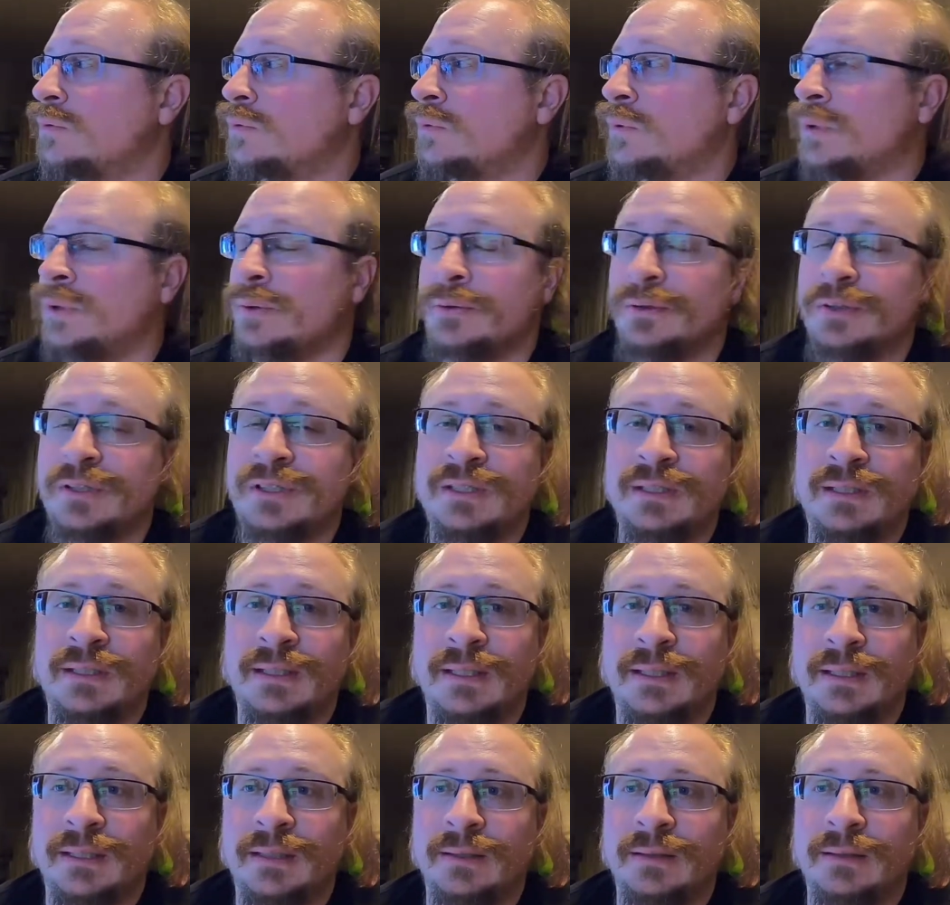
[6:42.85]
we were
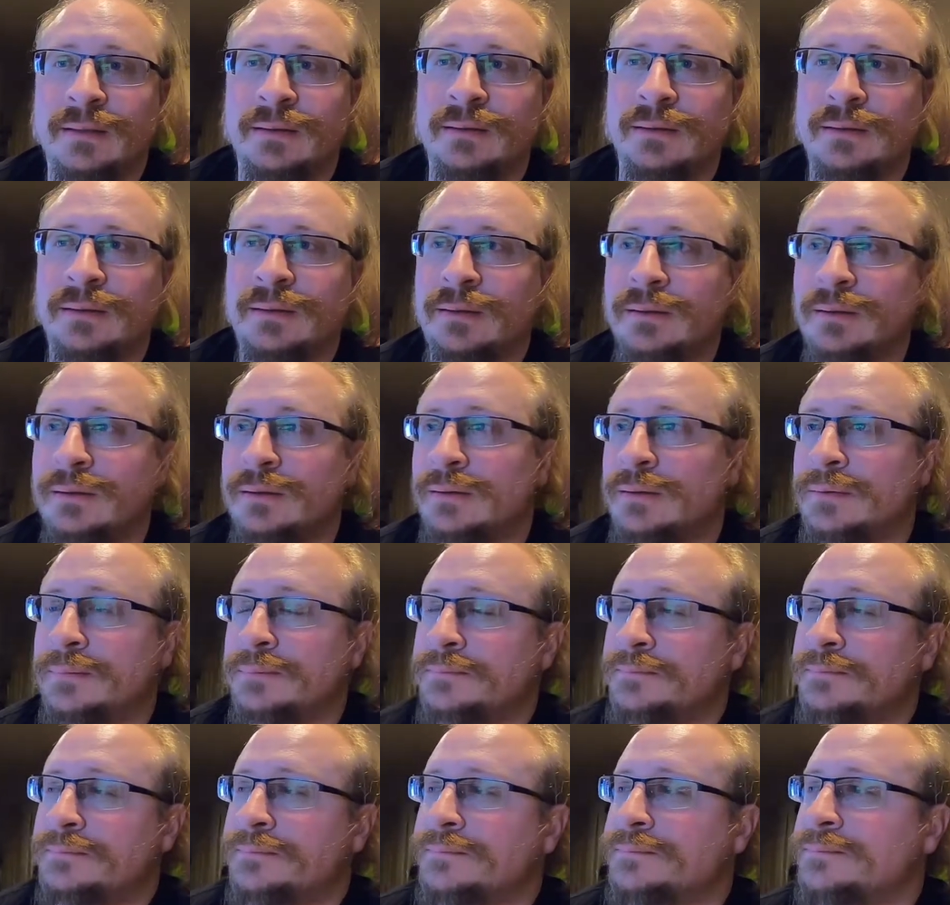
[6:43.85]
sitting
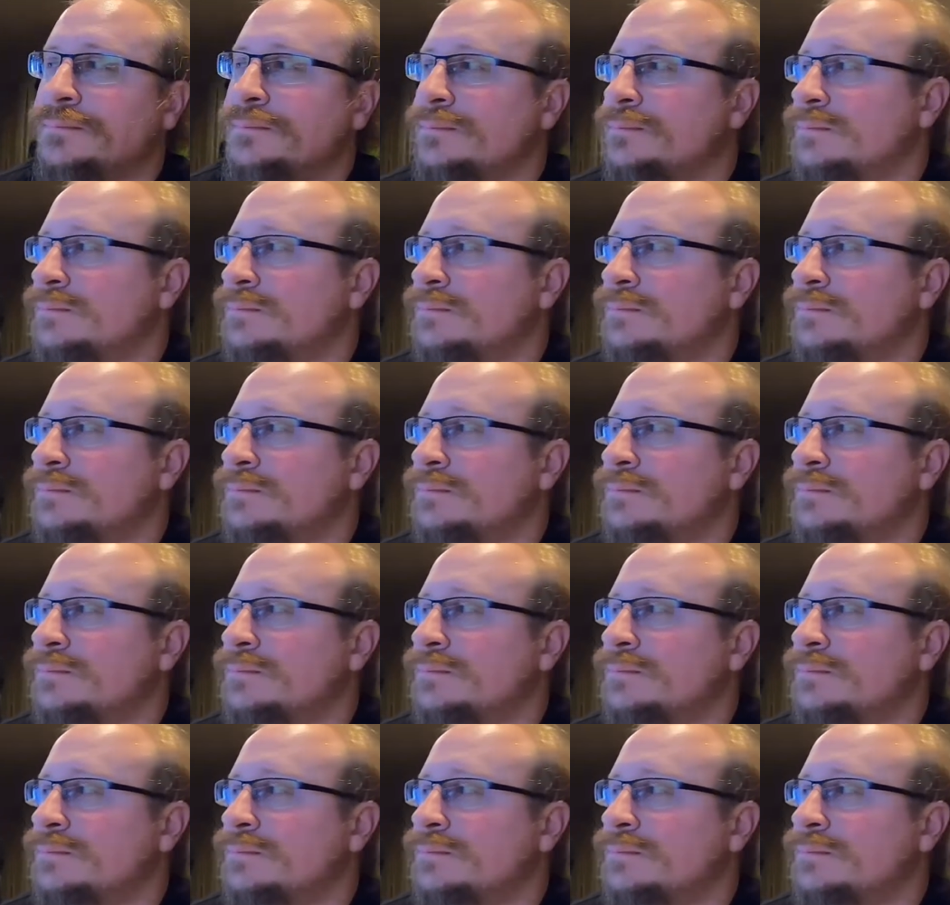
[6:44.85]
on